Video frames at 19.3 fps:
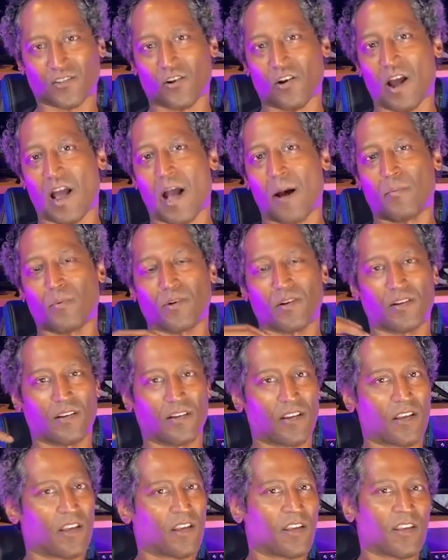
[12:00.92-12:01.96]
are happening,
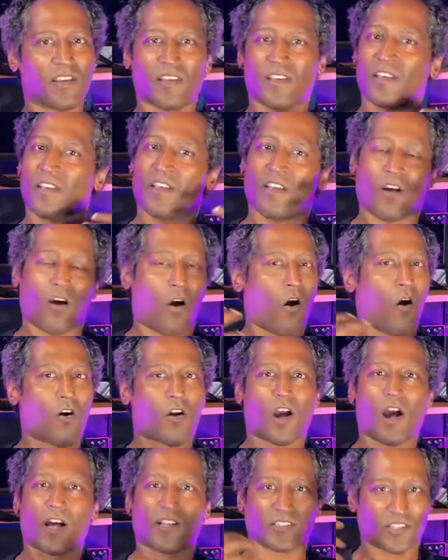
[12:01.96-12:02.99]
all
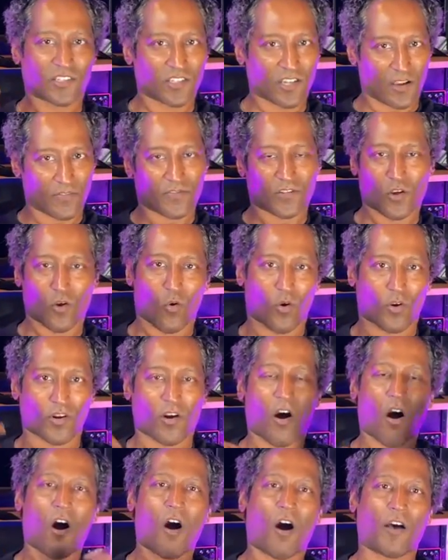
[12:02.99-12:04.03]
kinds of stuff's going
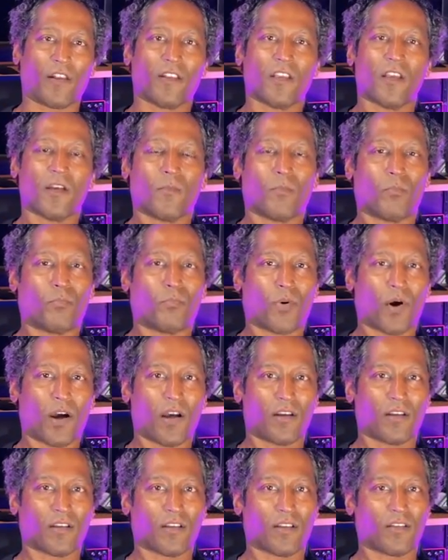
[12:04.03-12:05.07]
on.
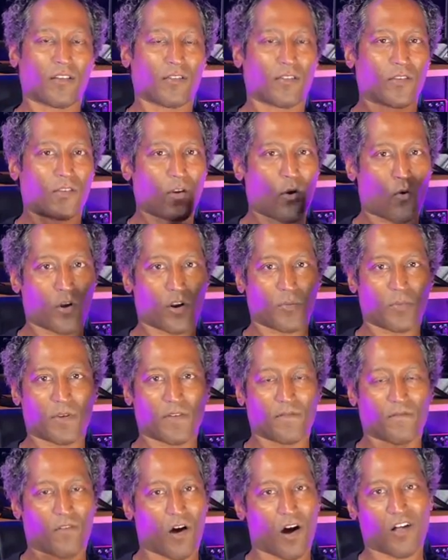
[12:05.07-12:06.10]
But you don't want to be
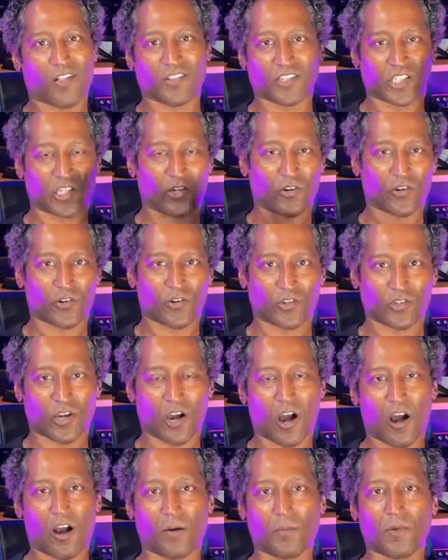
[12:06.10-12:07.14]
volunteering your
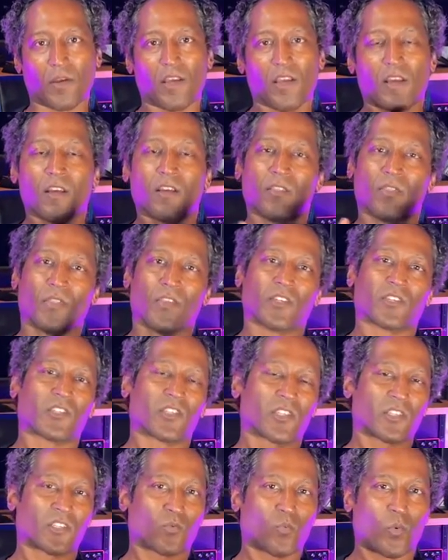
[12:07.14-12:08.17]
time. This
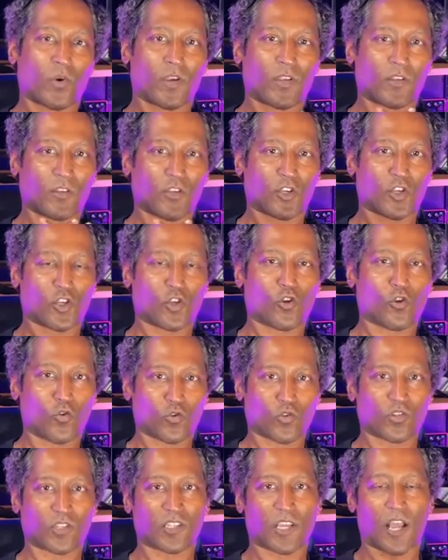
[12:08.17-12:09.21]
is when you
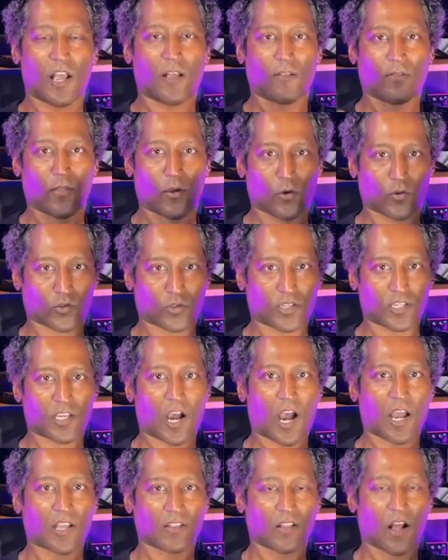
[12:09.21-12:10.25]
set those
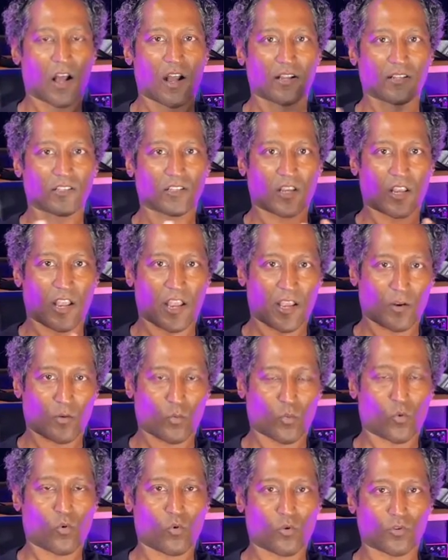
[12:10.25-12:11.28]
guidelines and
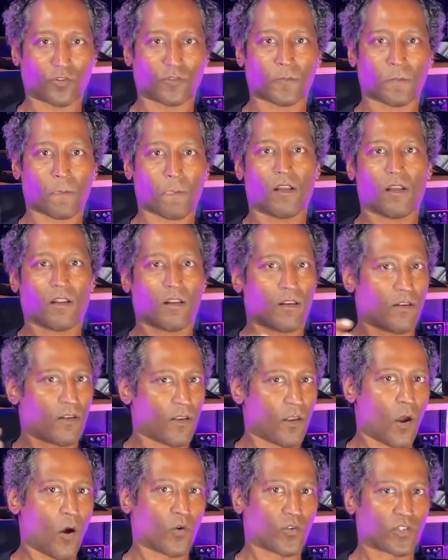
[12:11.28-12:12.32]
rules.
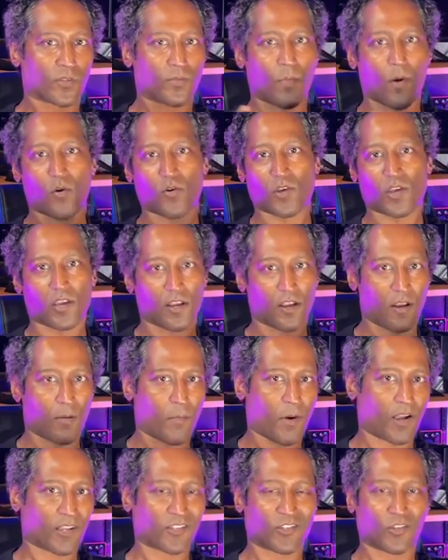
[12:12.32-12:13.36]
No smoking in
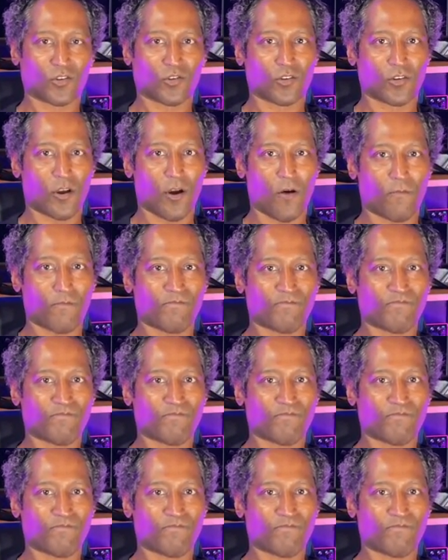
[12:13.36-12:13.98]
my studio.